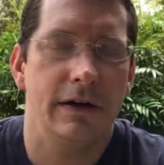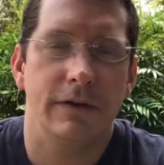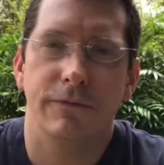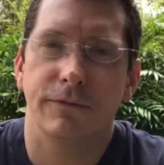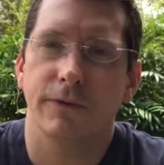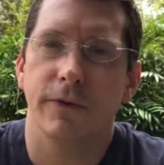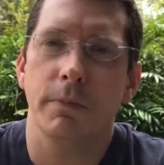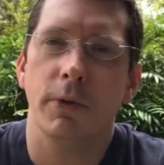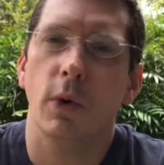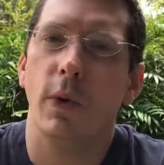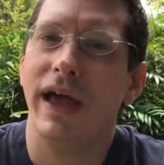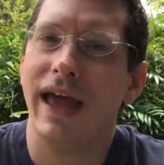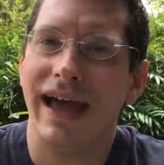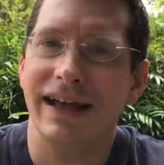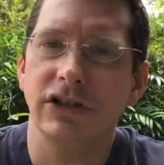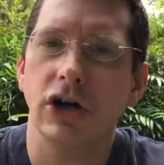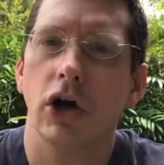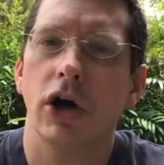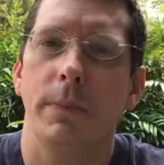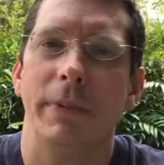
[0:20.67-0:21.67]
from the way I
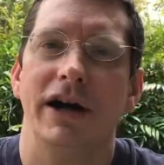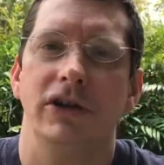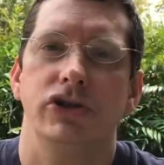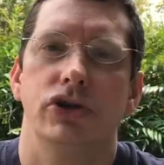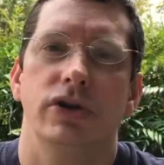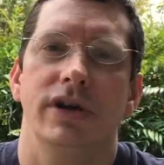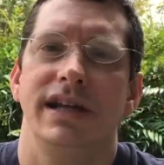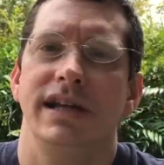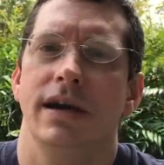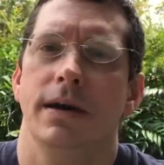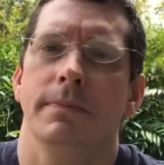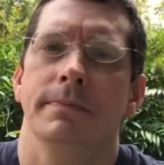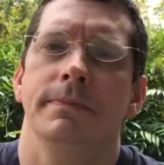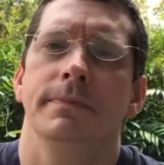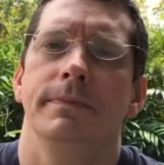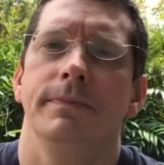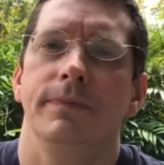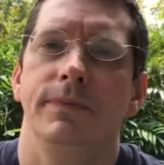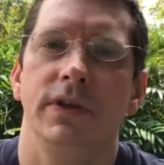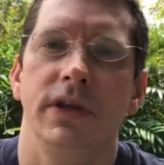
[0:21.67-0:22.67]
talk about tritium,
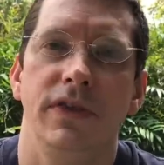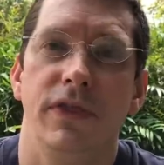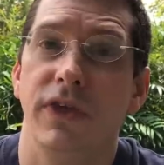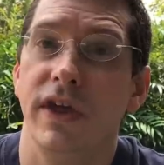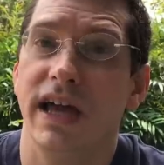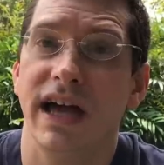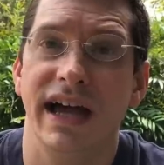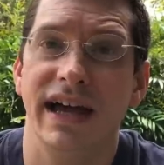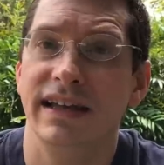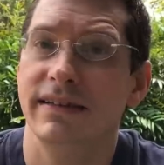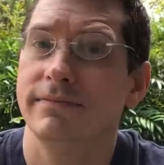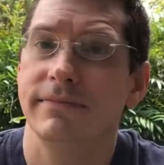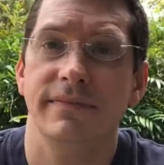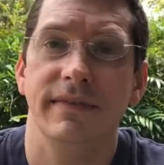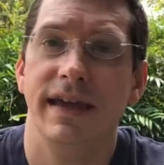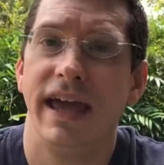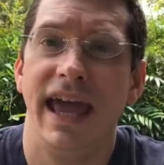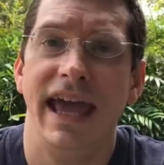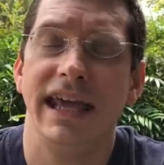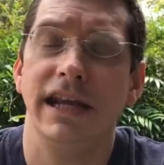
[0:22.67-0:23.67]
you'd think I
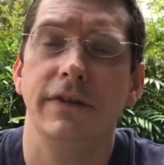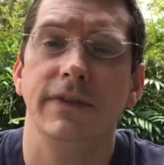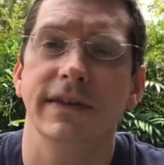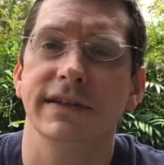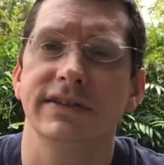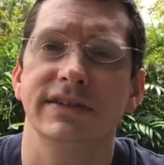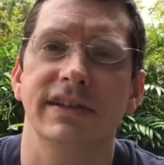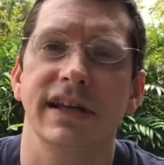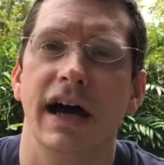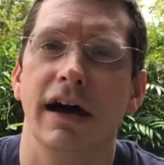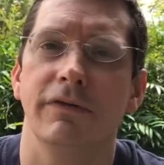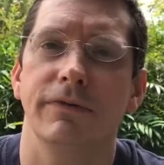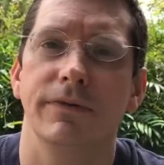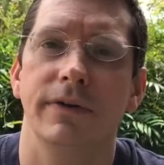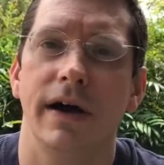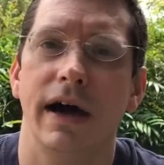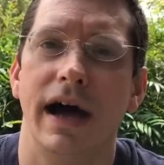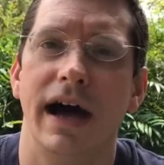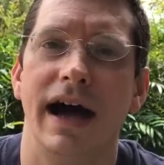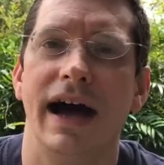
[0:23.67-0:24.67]
hated this stuff.
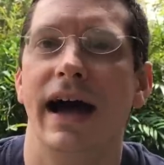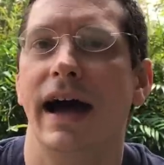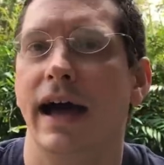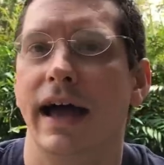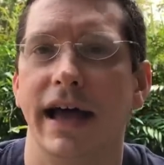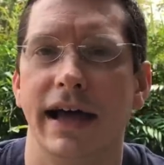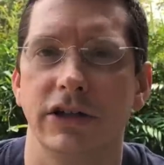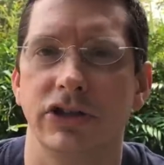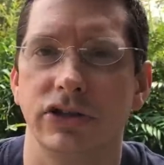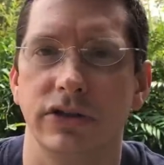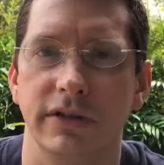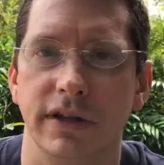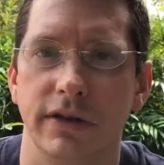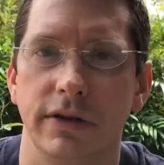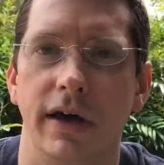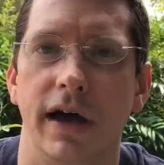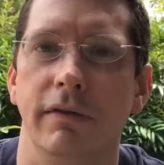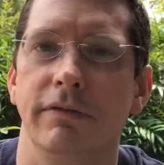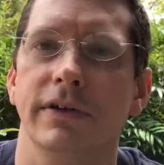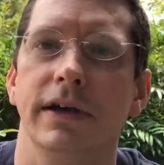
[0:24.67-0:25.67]
I actually
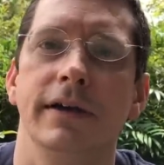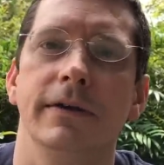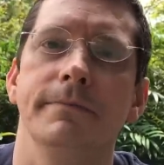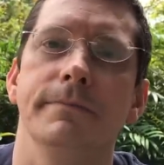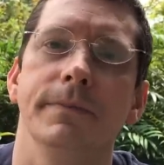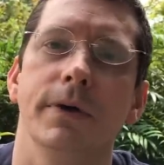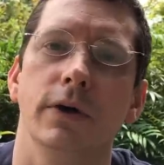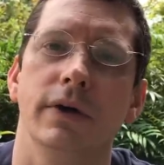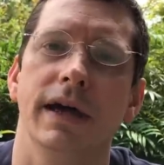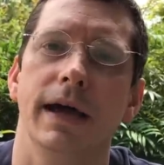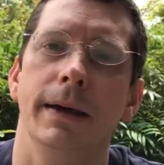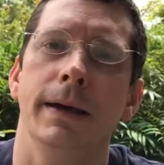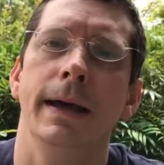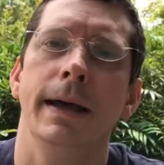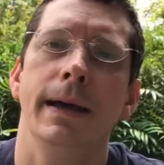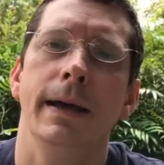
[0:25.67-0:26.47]
love it, okay?